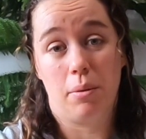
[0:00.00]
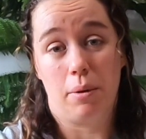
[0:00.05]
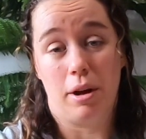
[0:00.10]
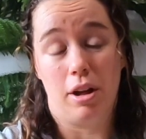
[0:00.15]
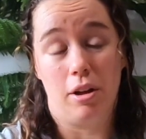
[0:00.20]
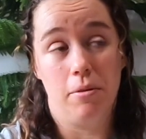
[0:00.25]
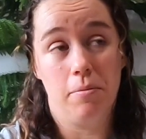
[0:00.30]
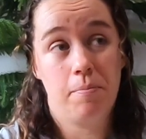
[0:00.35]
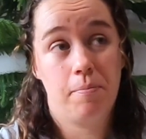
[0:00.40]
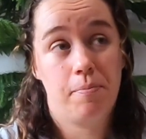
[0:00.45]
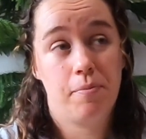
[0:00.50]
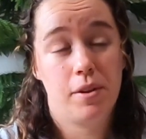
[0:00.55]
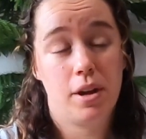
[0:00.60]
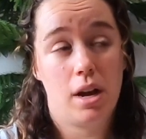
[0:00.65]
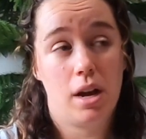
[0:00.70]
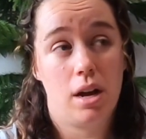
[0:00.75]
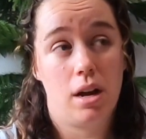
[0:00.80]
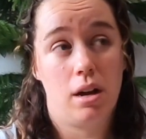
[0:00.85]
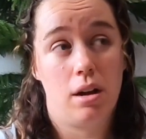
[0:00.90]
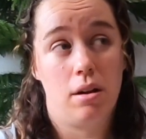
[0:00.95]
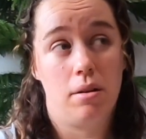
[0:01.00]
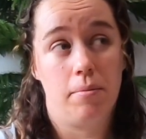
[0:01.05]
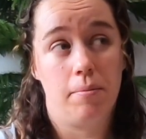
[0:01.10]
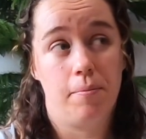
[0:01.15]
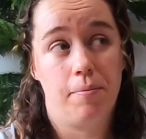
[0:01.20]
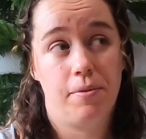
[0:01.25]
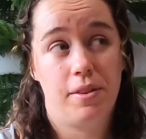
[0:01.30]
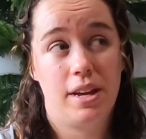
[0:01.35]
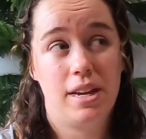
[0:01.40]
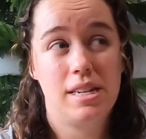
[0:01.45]
well.
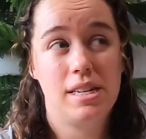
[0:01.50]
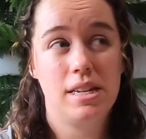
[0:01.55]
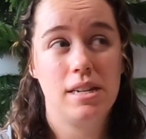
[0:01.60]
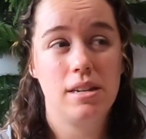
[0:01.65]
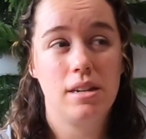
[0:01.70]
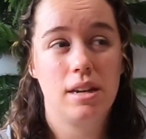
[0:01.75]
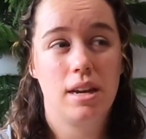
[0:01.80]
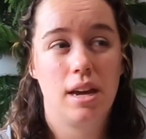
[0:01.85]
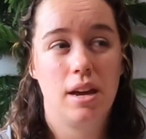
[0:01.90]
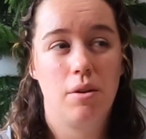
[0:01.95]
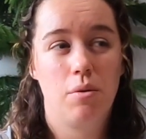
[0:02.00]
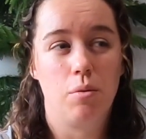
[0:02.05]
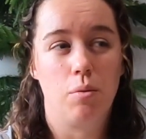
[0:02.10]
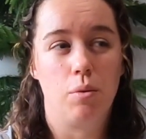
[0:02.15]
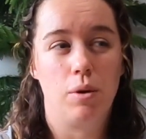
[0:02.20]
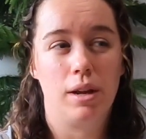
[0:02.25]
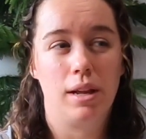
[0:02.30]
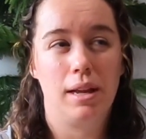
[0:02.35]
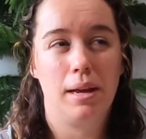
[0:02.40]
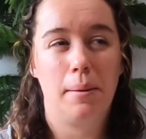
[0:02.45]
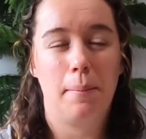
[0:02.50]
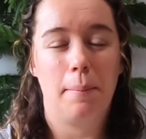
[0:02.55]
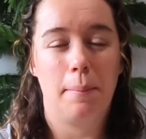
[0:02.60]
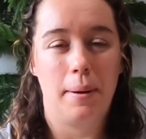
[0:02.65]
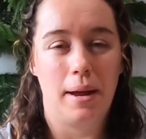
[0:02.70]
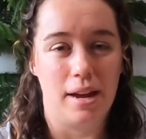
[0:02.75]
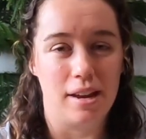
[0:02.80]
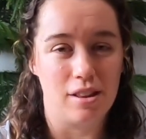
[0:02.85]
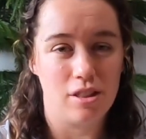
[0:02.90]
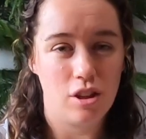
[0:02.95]
They didn't get really
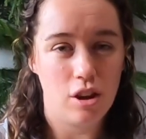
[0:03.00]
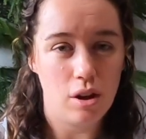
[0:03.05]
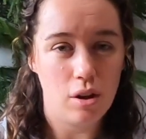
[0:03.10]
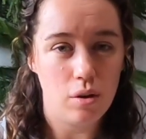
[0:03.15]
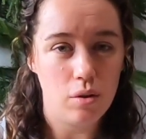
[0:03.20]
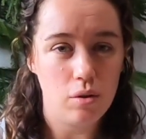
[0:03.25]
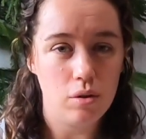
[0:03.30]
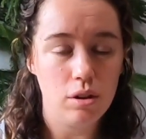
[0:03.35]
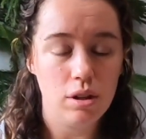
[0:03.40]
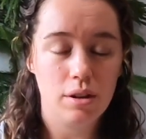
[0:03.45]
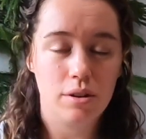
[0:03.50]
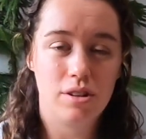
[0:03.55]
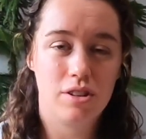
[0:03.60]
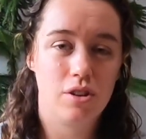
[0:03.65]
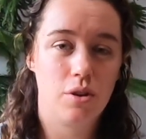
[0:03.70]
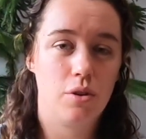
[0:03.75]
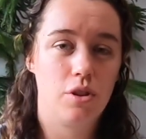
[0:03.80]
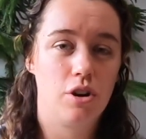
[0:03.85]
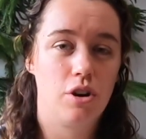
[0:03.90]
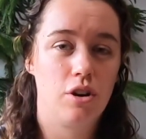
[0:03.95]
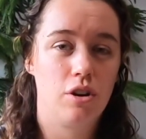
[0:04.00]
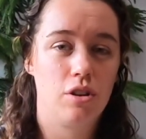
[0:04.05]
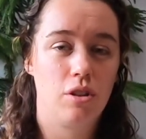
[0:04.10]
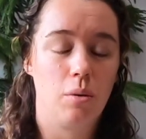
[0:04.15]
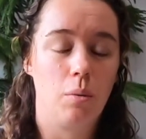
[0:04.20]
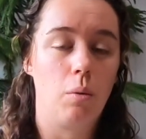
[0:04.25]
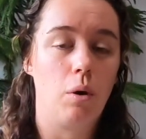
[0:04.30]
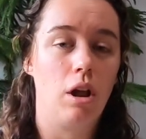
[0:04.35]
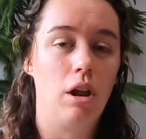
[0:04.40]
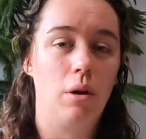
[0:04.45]
big though. So they're the
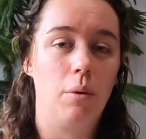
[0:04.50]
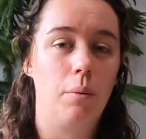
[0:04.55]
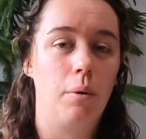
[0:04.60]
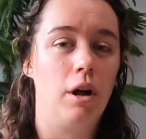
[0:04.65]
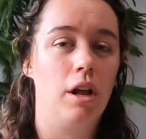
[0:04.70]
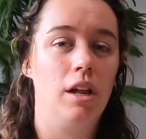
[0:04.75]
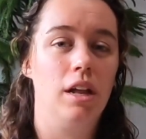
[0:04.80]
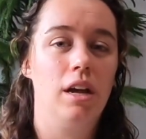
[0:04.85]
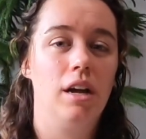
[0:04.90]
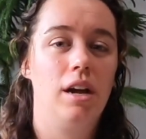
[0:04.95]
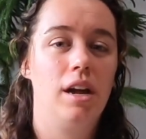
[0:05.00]
Walla Walla